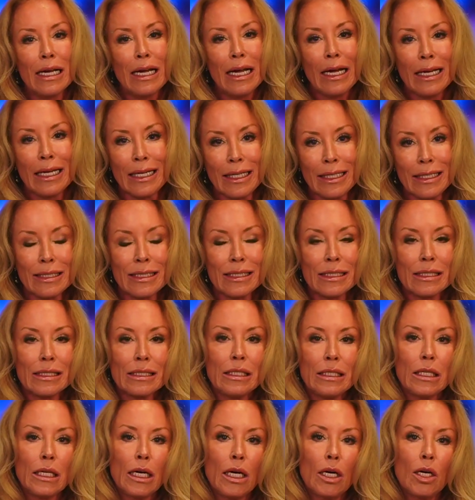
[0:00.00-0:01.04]
He's,
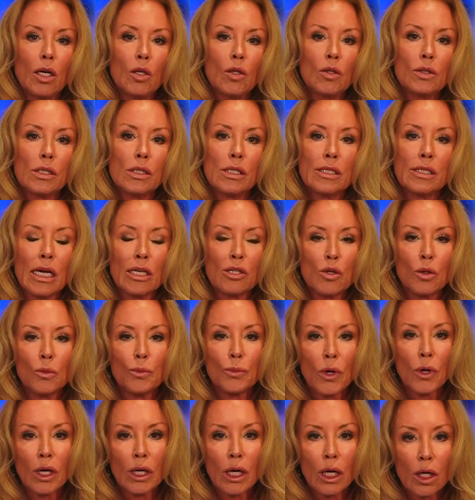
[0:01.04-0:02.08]
the sexual
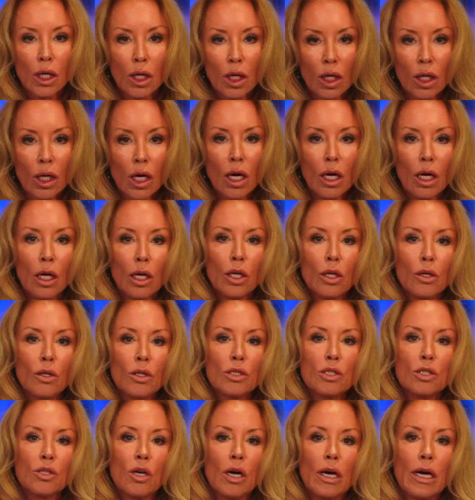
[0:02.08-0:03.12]
predator
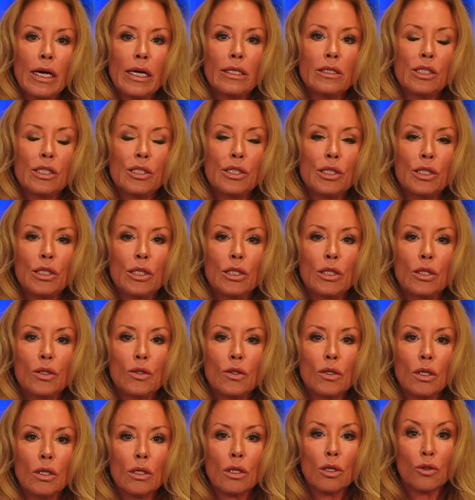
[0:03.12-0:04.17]
who's trying to
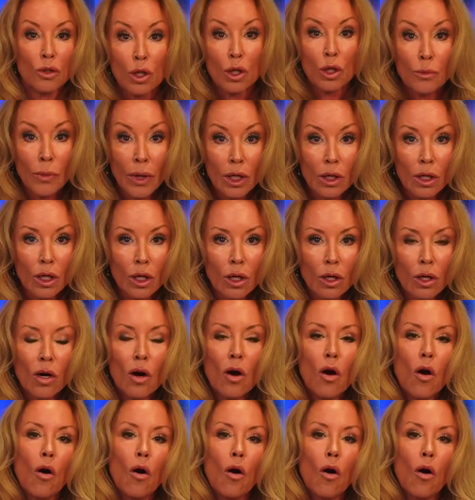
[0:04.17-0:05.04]
groom her,